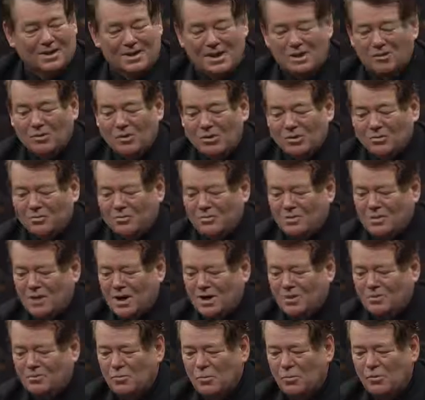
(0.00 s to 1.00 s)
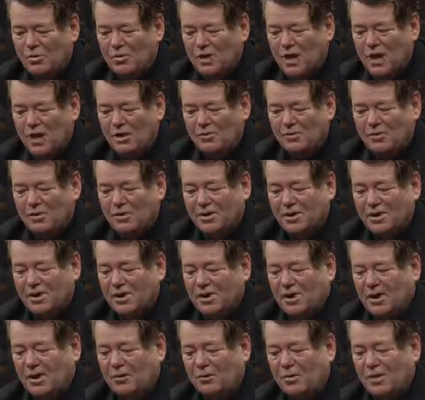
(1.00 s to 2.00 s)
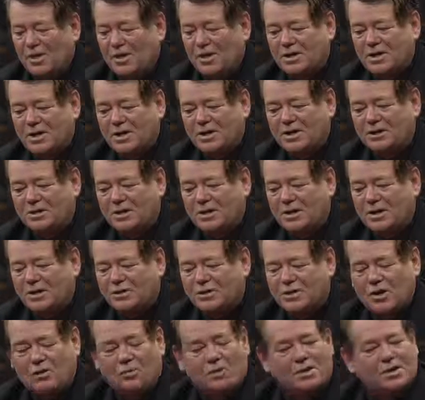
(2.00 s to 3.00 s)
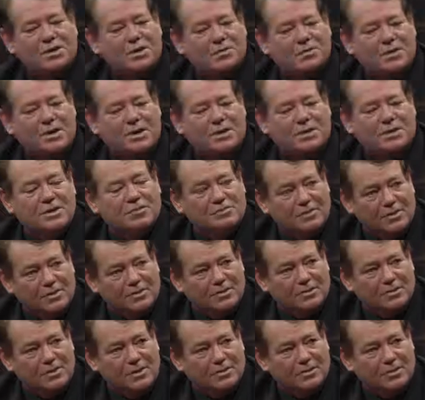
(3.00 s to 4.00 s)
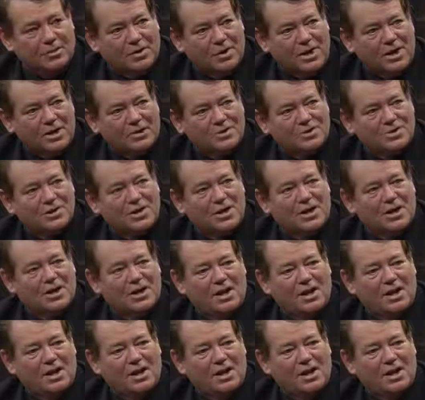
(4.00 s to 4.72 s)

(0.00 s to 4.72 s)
Yeah, well, I've done more than 100. And what I did is I wanted to be different to everyone else.